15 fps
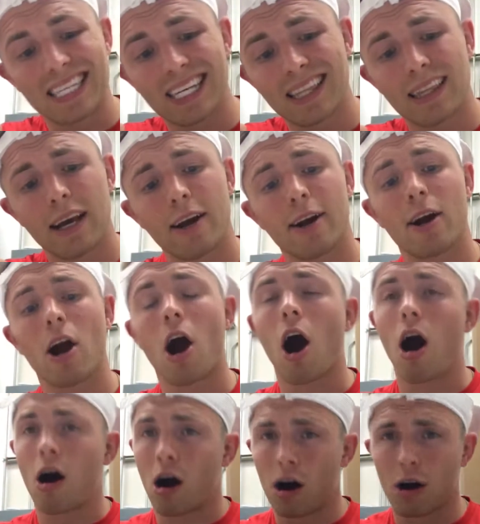in there
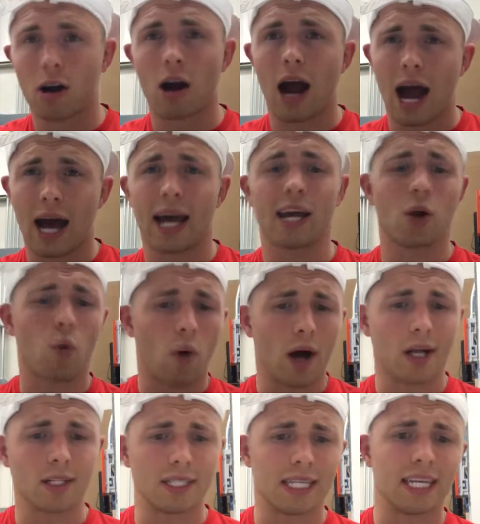are high
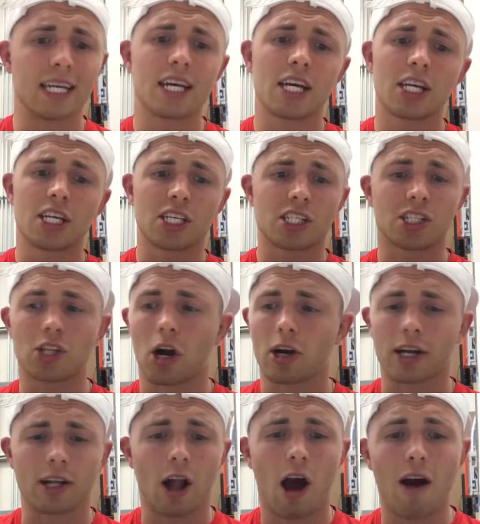quality.
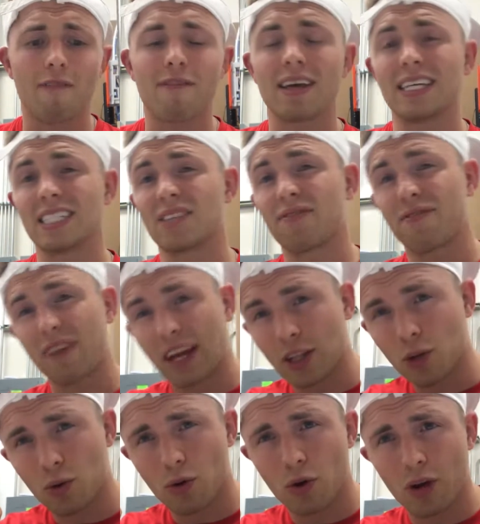Starting off is
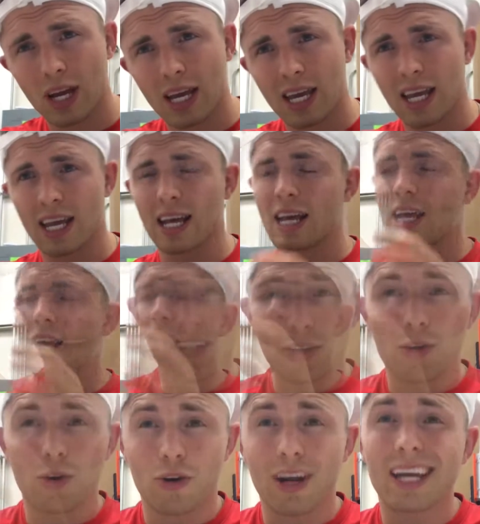fenugreek.
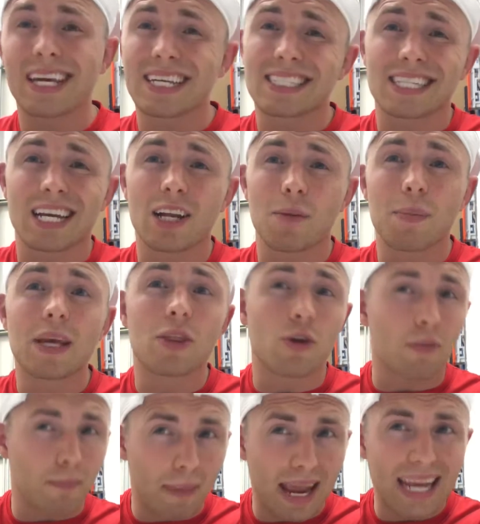Fenugreek is going to be
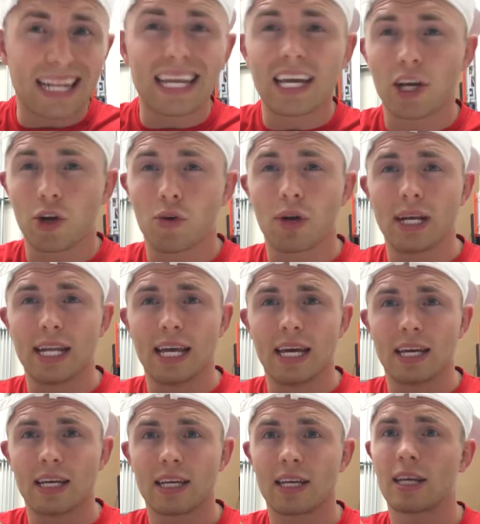their main
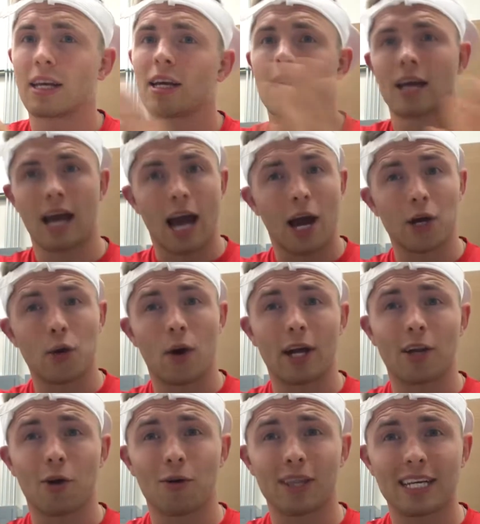ingredient. How do I
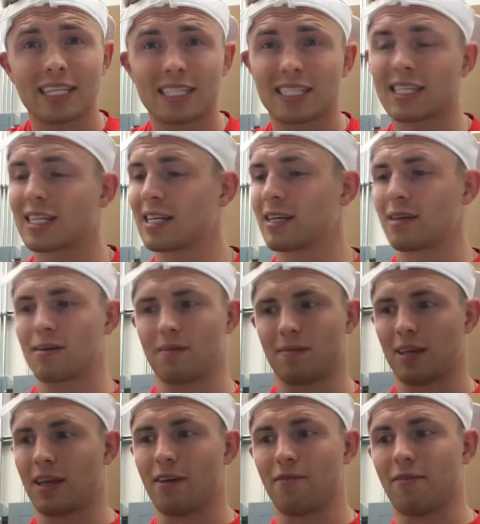know this?
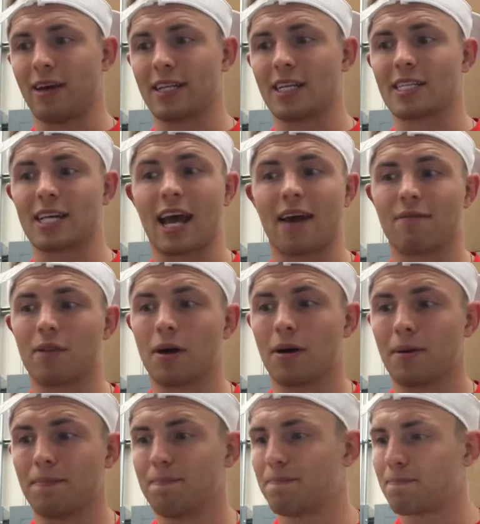If it doesn't have
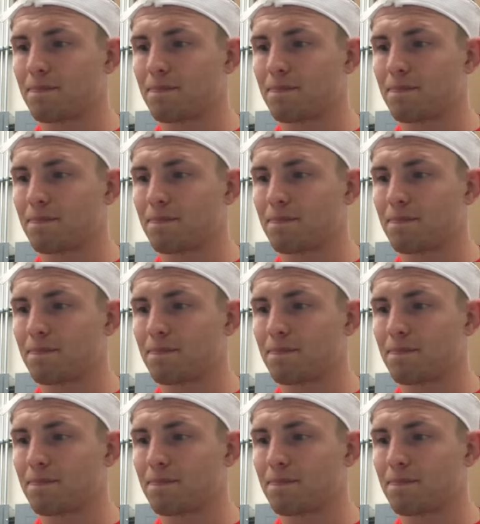the